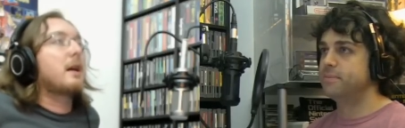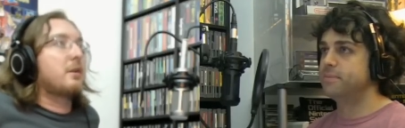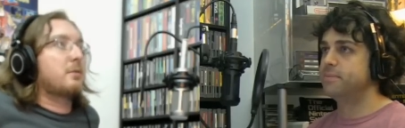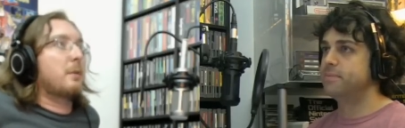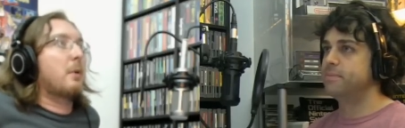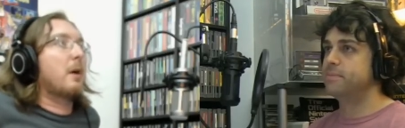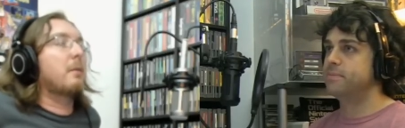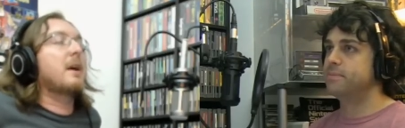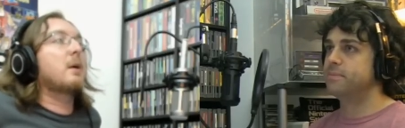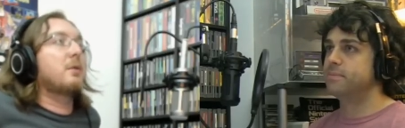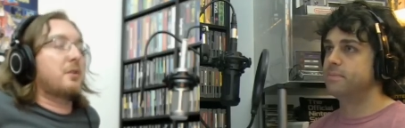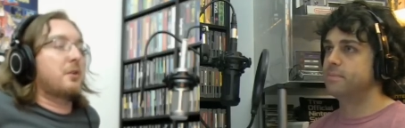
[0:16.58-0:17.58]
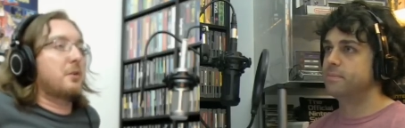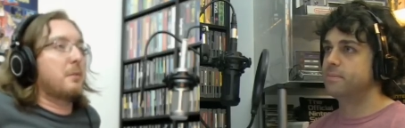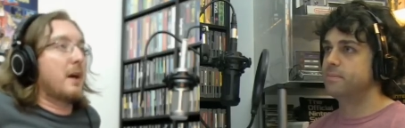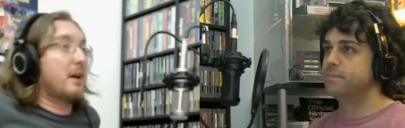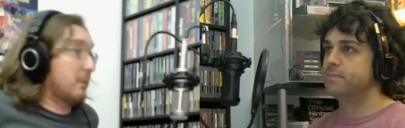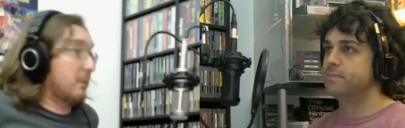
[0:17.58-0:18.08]
Speaker 1: Here's my problem. It was a good
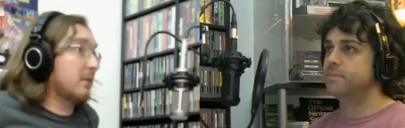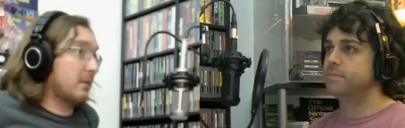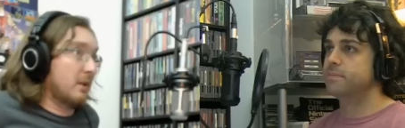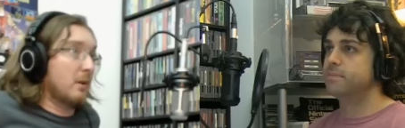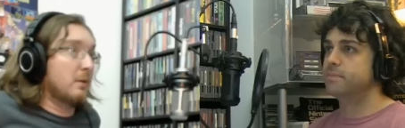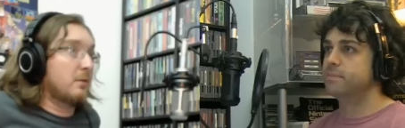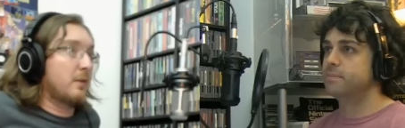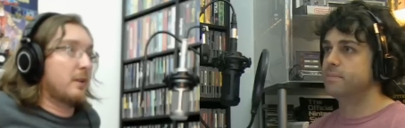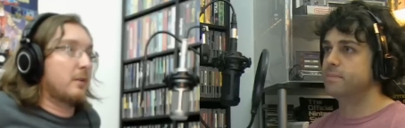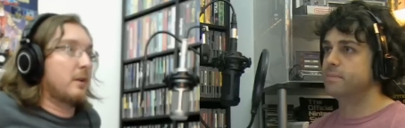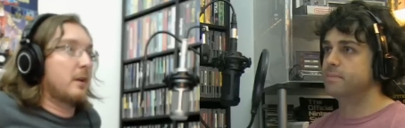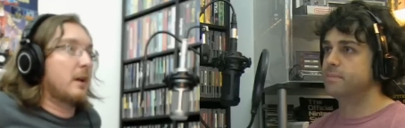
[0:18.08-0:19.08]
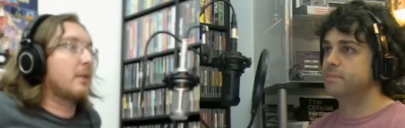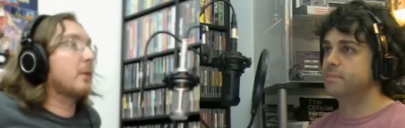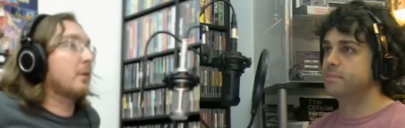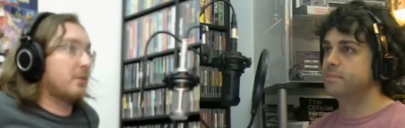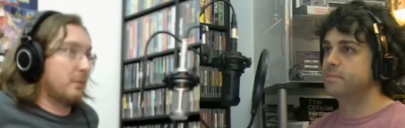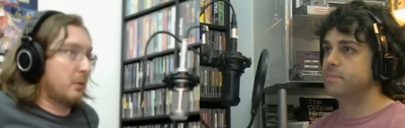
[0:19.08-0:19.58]
match because of the Owens victory, and there
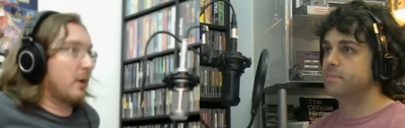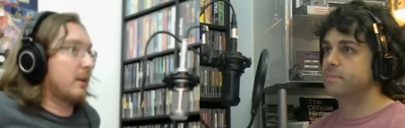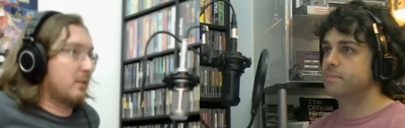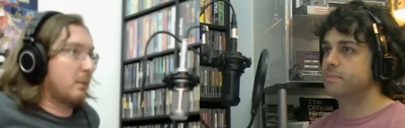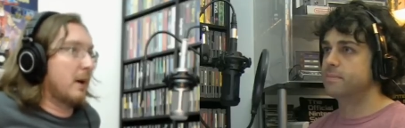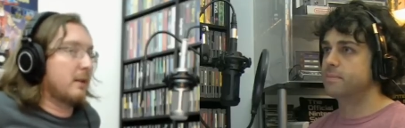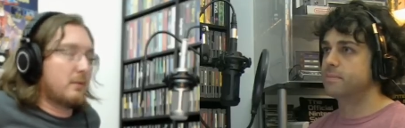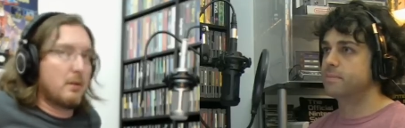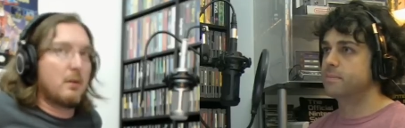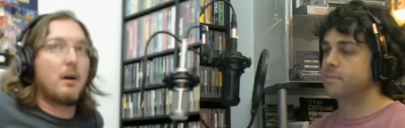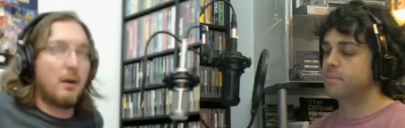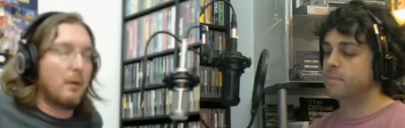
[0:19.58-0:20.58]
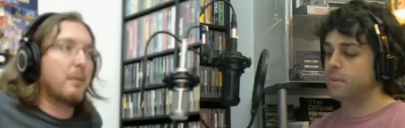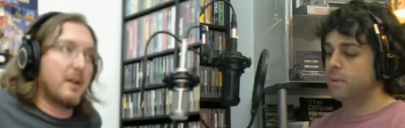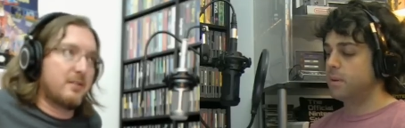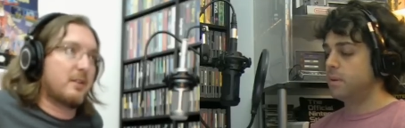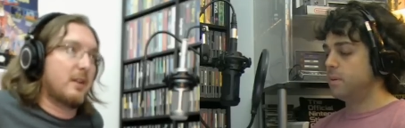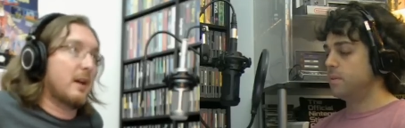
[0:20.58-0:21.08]
were some great spots, all
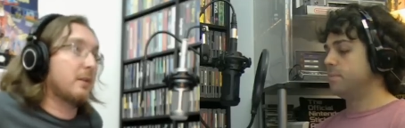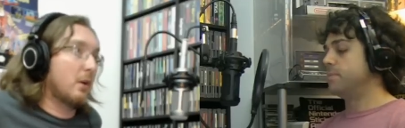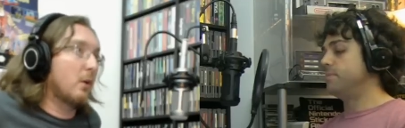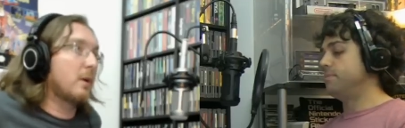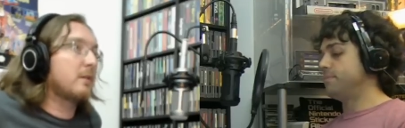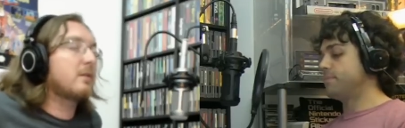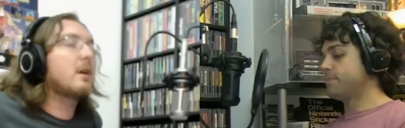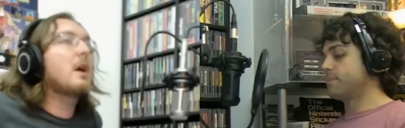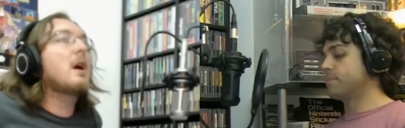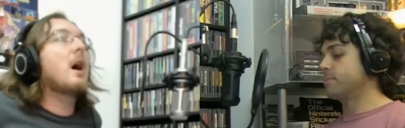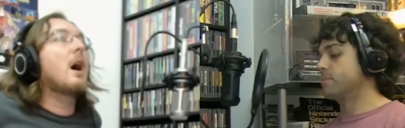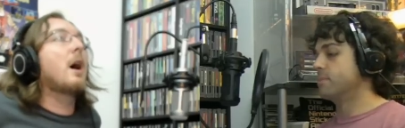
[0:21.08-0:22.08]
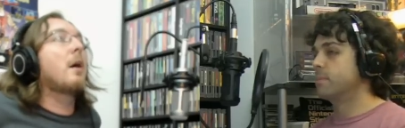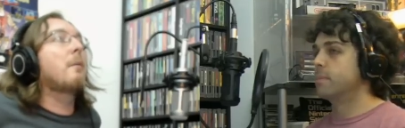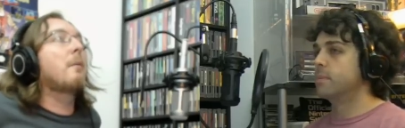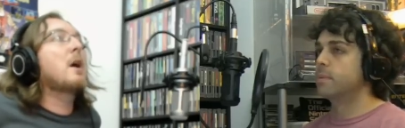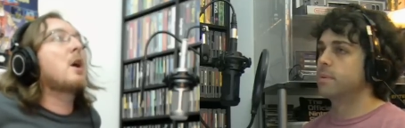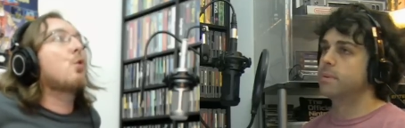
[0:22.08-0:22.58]
basically on Owens.
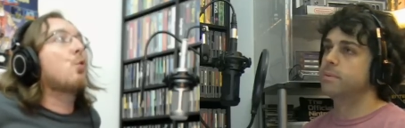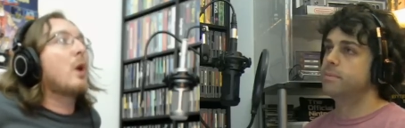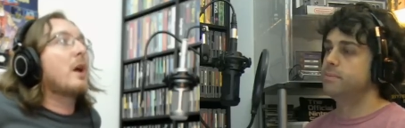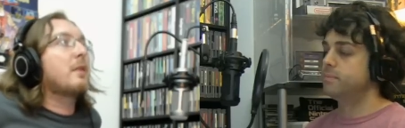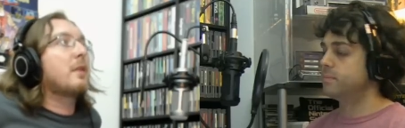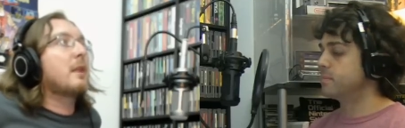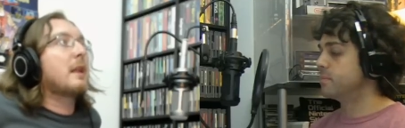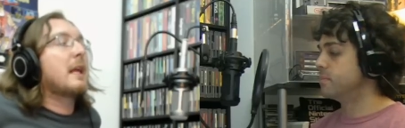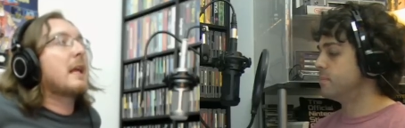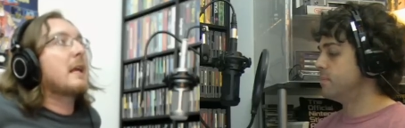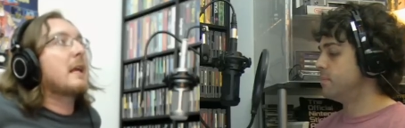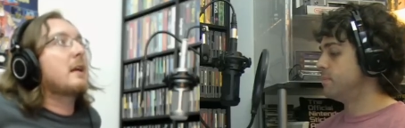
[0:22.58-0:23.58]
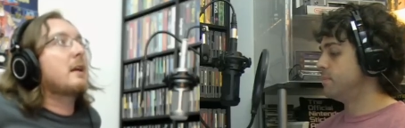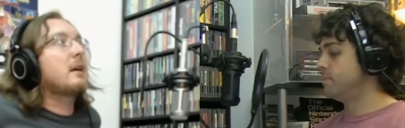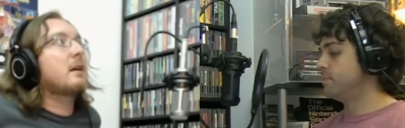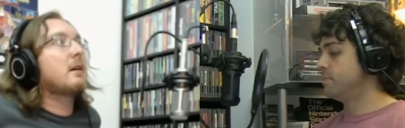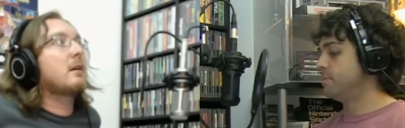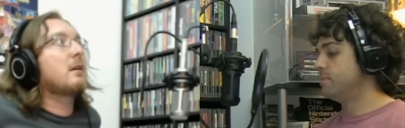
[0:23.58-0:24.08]
Um, when
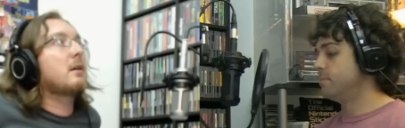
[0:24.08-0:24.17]
he...